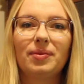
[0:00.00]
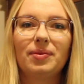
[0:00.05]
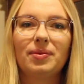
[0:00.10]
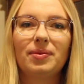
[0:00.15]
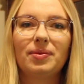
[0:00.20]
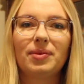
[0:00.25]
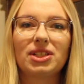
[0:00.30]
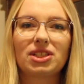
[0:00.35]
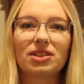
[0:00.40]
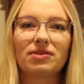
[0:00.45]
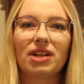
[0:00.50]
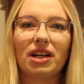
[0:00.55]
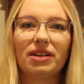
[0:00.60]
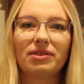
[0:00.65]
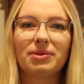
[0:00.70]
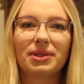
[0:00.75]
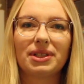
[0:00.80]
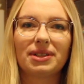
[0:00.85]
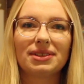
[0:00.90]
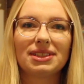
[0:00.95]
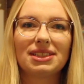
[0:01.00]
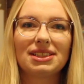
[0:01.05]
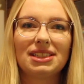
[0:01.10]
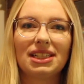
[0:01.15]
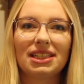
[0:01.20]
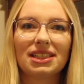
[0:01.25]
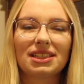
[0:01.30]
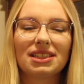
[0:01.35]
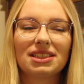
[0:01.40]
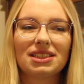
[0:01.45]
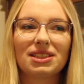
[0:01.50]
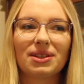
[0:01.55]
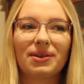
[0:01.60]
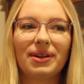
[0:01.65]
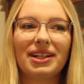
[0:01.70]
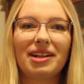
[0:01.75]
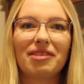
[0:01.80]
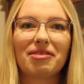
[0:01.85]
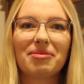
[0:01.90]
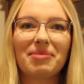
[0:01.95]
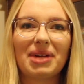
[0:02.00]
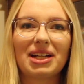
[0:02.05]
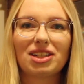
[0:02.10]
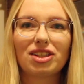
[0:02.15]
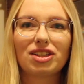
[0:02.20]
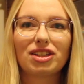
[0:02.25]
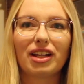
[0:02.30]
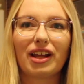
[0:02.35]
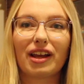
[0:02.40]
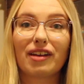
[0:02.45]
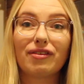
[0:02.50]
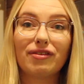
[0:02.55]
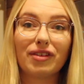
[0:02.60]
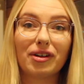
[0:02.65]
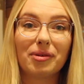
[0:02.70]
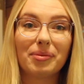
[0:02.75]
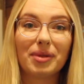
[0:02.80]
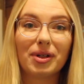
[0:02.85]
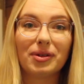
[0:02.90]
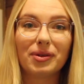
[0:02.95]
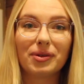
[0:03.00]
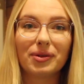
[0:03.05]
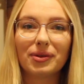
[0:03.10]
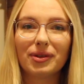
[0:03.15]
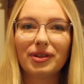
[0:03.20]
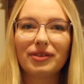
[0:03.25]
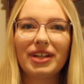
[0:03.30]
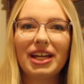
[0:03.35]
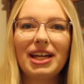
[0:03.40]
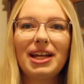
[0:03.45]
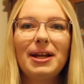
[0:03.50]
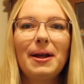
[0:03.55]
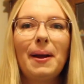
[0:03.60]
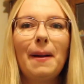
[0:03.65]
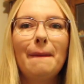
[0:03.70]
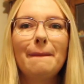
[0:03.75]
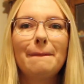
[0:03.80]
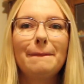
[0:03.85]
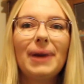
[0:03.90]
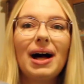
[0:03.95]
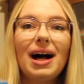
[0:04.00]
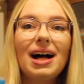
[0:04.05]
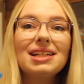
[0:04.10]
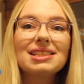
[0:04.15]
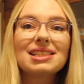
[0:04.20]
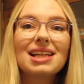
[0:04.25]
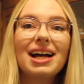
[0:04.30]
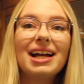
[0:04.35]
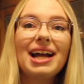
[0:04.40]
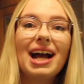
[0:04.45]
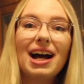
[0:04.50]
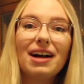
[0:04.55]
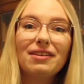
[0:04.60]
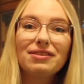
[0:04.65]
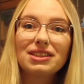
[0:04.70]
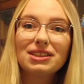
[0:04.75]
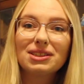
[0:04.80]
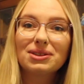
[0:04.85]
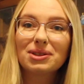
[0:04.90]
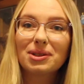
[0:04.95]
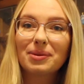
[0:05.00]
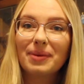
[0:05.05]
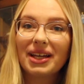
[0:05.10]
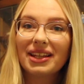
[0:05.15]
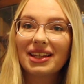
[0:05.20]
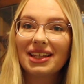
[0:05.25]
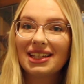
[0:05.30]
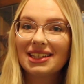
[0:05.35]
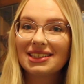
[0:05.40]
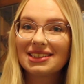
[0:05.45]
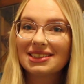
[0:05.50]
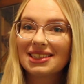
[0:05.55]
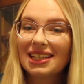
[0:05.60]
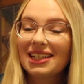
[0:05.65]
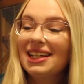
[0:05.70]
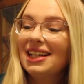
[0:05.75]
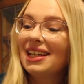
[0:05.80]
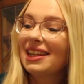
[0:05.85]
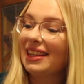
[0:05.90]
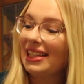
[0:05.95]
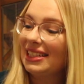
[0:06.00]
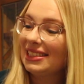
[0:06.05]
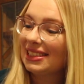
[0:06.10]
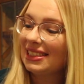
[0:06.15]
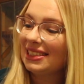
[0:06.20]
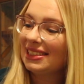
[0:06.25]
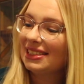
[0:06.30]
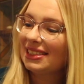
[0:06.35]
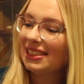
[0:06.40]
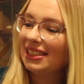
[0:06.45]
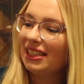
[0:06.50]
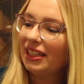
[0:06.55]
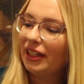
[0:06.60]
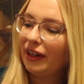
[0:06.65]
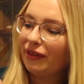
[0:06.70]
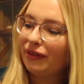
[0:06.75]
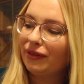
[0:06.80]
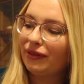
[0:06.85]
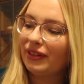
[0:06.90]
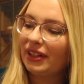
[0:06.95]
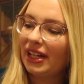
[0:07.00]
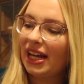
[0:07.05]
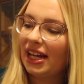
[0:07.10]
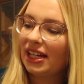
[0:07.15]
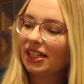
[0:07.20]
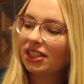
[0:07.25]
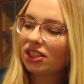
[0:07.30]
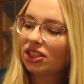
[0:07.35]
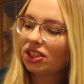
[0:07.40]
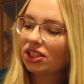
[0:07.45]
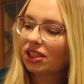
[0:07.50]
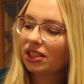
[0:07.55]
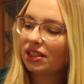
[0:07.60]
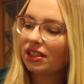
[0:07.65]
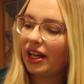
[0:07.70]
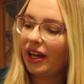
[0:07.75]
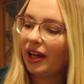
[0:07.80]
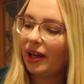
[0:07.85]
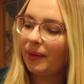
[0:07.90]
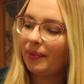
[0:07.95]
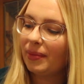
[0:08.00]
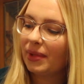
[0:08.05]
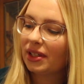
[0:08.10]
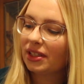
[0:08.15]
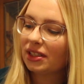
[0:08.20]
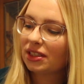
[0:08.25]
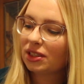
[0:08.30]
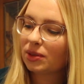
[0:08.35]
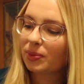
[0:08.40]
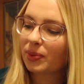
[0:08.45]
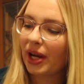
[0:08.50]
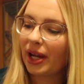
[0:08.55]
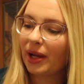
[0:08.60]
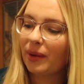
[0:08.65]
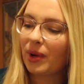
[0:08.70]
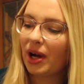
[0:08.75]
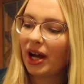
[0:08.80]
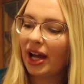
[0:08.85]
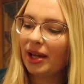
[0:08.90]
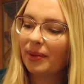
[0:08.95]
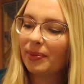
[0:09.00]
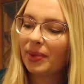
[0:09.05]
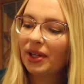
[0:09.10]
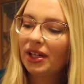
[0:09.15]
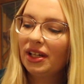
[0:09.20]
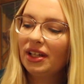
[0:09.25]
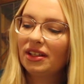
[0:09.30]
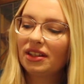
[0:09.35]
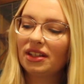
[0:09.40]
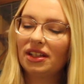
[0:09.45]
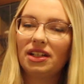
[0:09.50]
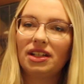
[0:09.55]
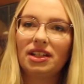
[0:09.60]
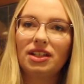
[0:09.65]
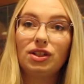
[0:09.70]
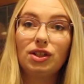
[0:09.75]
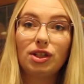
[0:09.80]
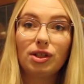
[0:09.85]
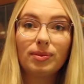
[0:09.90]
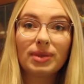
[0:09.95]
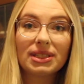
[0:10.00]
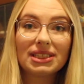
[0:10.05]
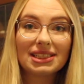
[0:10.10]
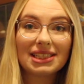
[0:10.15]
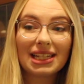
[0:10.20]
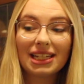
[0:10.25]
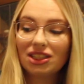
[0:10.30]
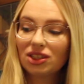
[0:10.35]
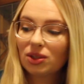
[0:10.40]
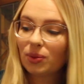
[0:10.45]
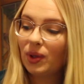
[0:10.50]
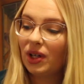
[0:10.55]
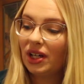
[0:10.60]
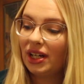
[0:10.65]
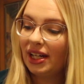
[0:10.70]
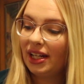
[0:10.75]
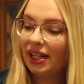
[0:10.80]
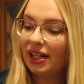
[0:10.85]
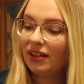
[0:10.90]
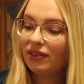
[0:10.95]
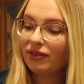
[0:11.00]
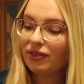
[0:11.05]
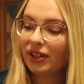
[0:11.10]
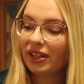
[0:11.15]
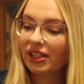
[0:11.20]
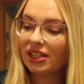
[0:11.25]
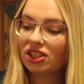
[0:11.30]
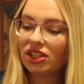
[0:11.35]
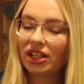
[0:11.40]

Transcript: which arrived when I was sick, so I never managed to like film a haul of it. But I have to talk about this. This is the Flash spray wipe, the new Mrs. Hinch one for this